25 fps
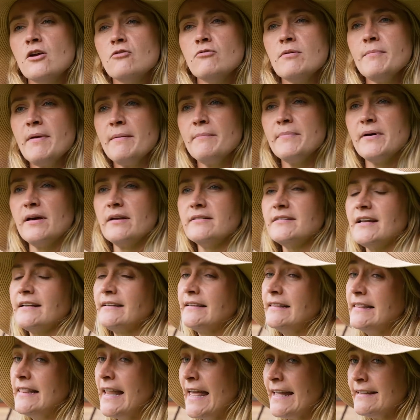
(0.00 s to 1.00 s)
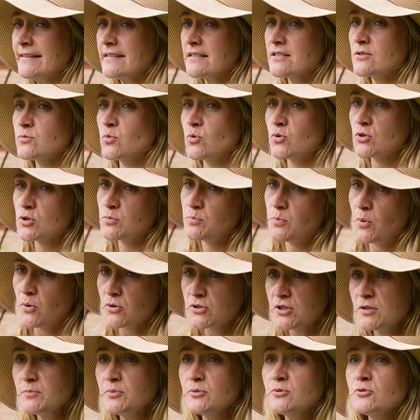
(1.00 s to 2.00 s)
Remember that lettuce was
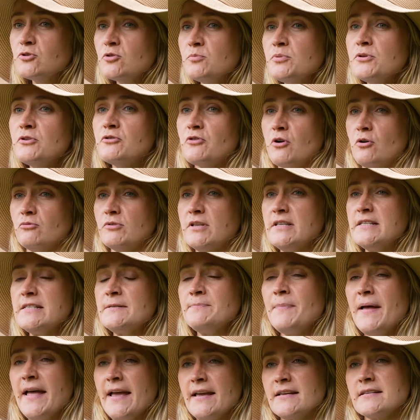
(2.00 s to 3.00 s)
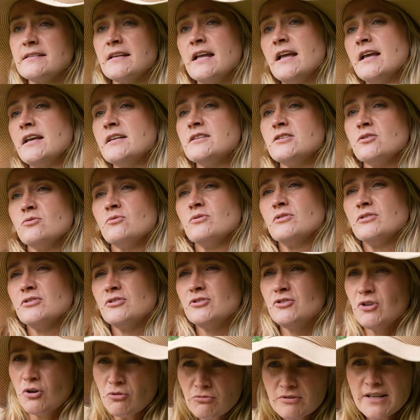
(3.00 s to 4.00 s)
possible to be grown in space, so
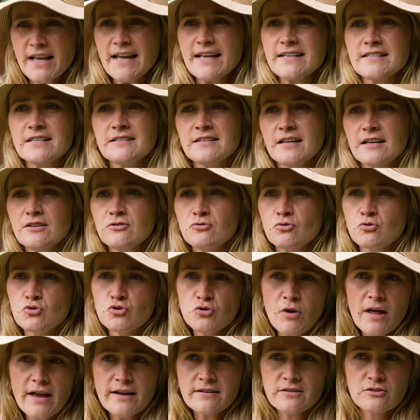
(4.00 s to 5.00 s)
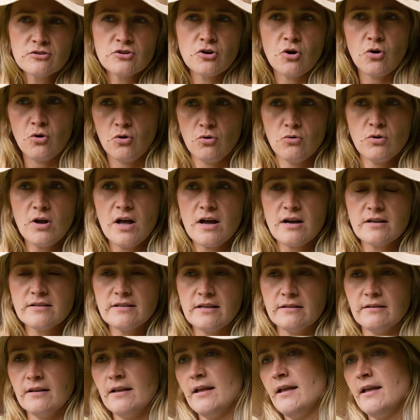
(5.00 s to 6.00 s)
don't hesitate to try it in your own garden,